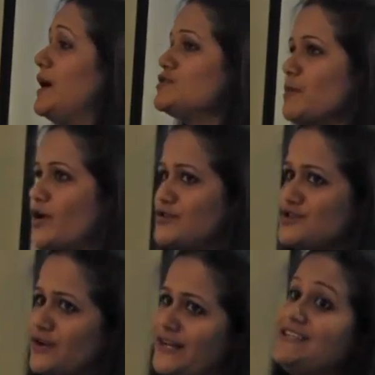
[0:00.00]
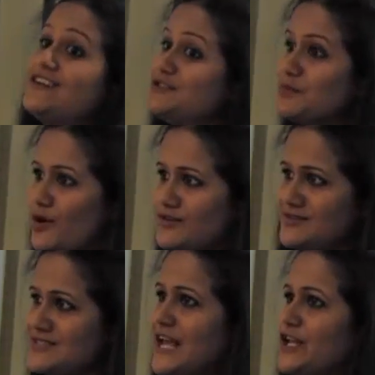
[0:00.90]
mouse models or any other
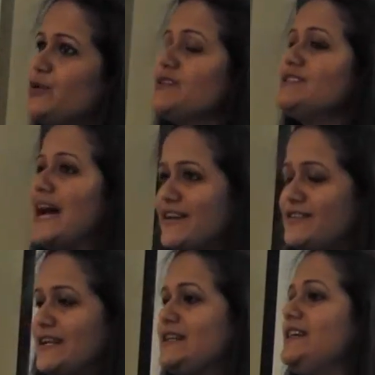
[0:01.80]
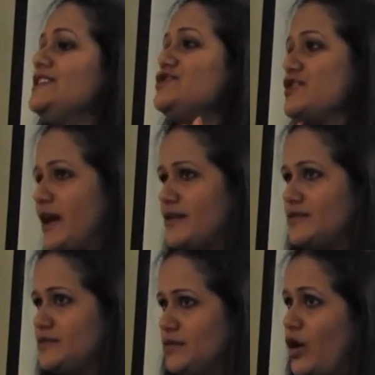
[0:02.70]
models, you can directly inject
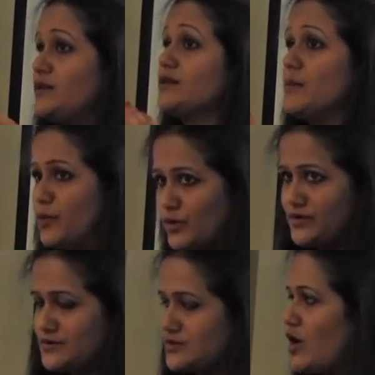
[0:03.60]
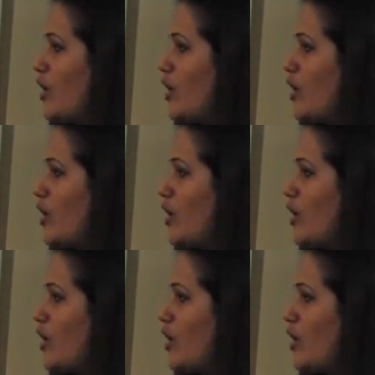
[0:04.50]
all the components